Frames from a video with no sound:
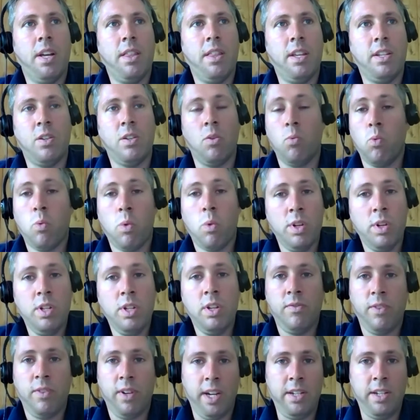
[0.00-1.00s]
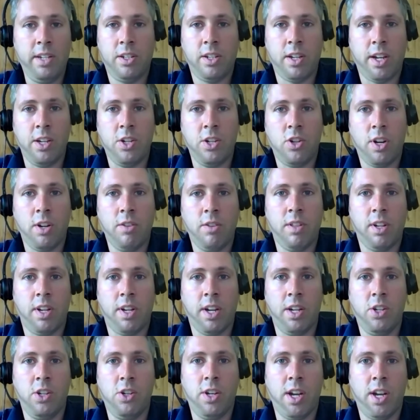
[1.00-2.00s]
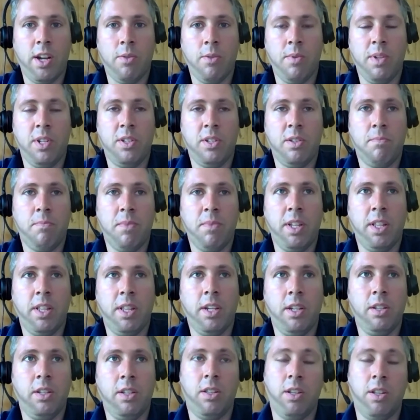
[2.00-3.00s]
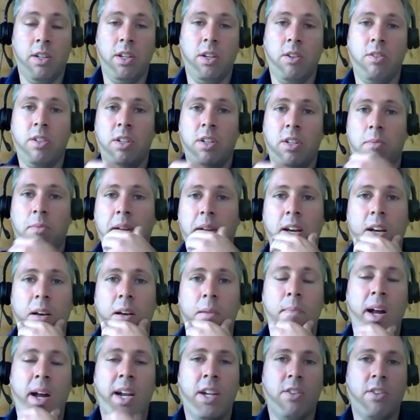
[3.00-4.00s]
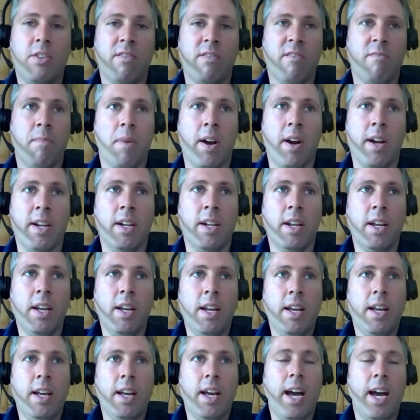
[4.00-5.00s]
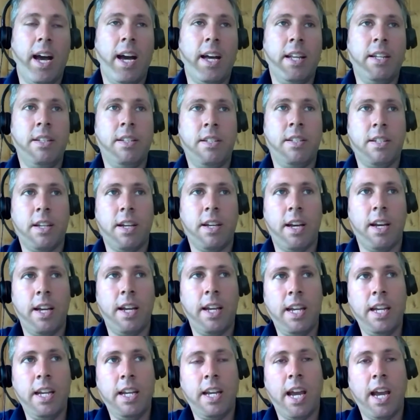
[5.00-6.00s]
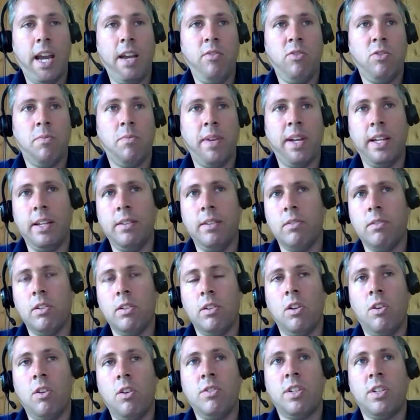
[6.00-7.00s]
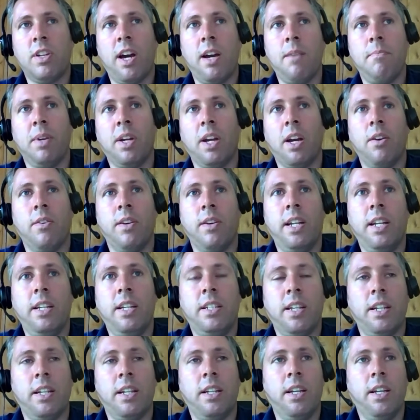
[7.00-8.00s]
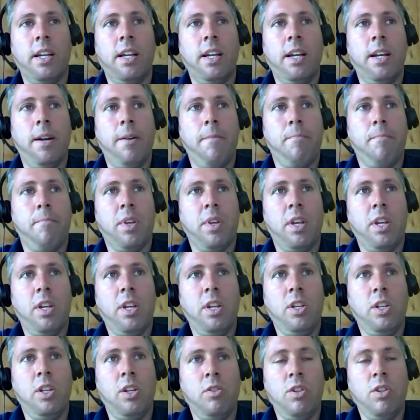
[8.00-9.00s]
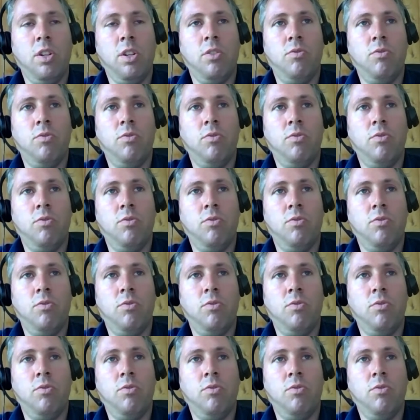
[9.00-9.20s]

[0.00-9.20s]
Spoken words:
There's a wonderful inside joke that I share with somebody that used to be a manager of mine, and he came to me a long time ago, and he said, you